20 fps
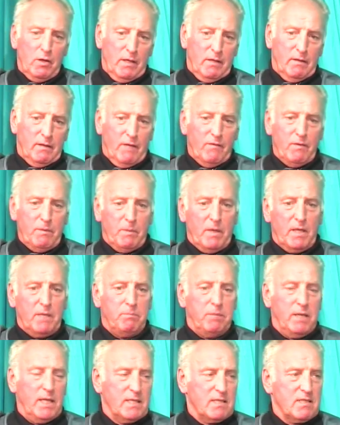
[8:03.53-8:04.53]
Everybody
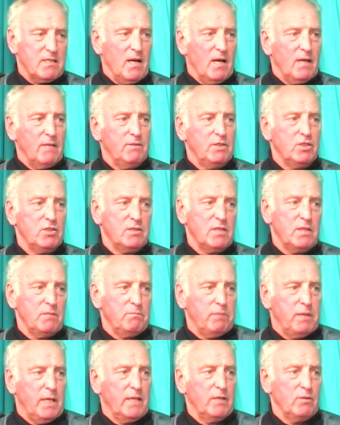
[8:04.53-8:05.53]
played soccer. We just didn't
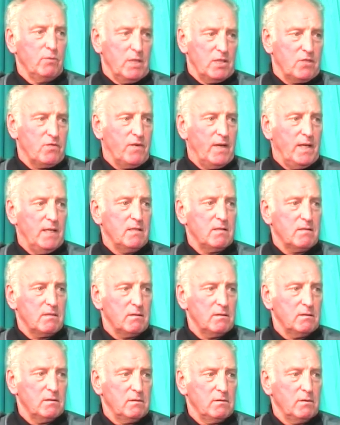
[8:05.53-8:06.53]
play in the waste fields.
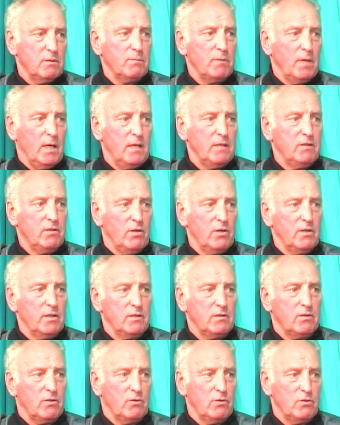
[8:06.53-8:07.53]
Yeah. That we had down in
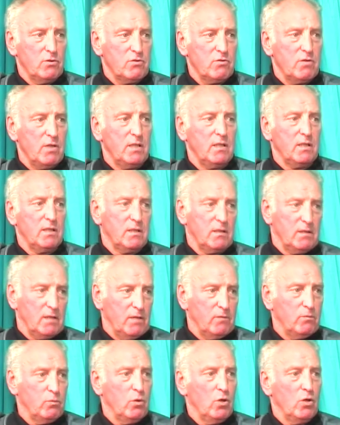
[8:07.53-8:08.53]
Tyrone Street at
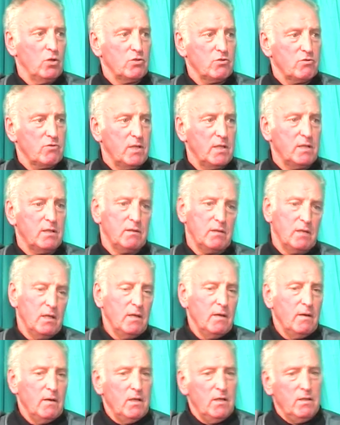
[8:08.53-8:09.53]
Wall Street.
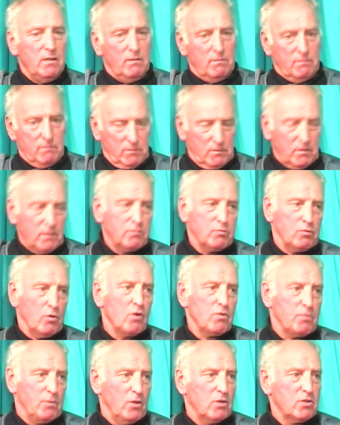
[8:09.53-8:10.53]
Yeah, it
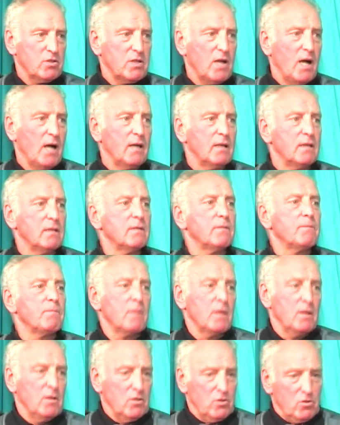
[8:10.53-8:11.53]
was all soccer.
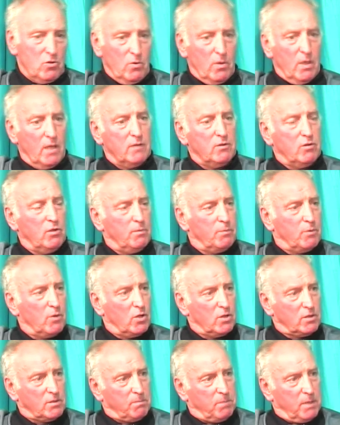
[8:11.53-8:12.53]
So I had two
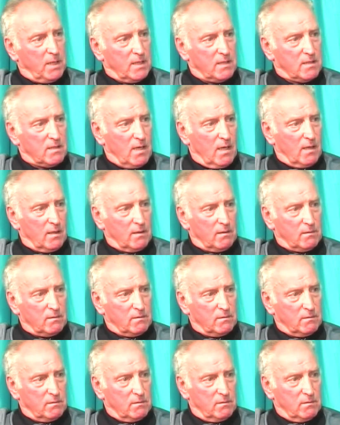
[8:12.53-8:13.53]
brothers that played soccer.
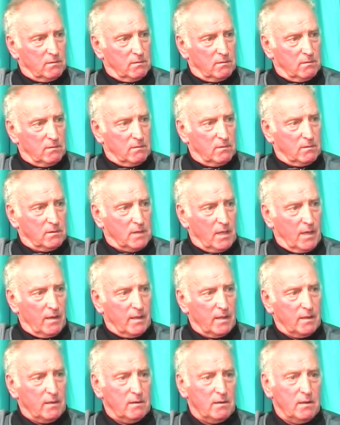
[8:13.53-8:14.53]
Right.
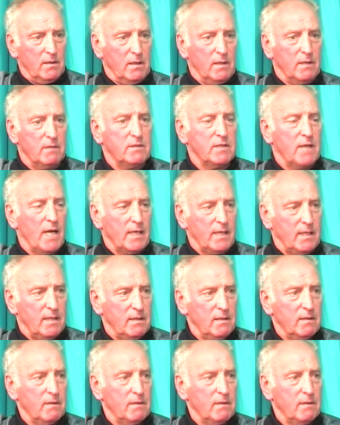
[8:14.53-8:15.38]
Jerry and Jackie.